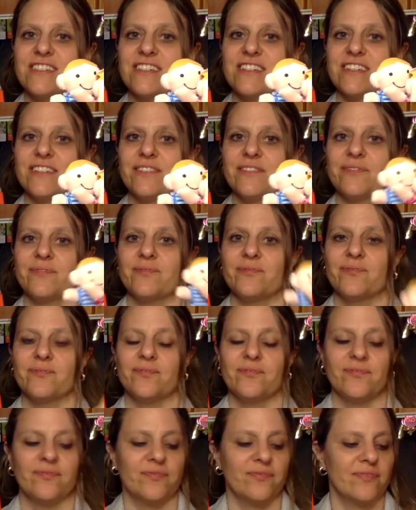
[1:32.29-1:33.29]

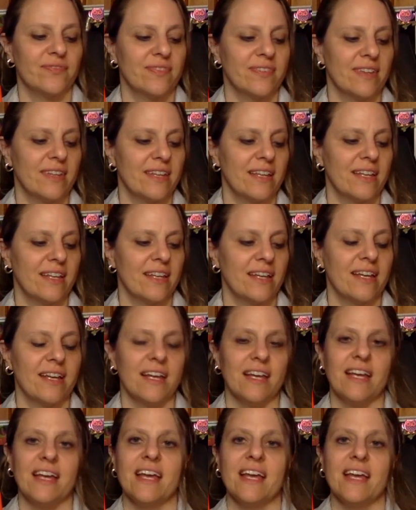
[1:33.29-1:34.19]
(silence)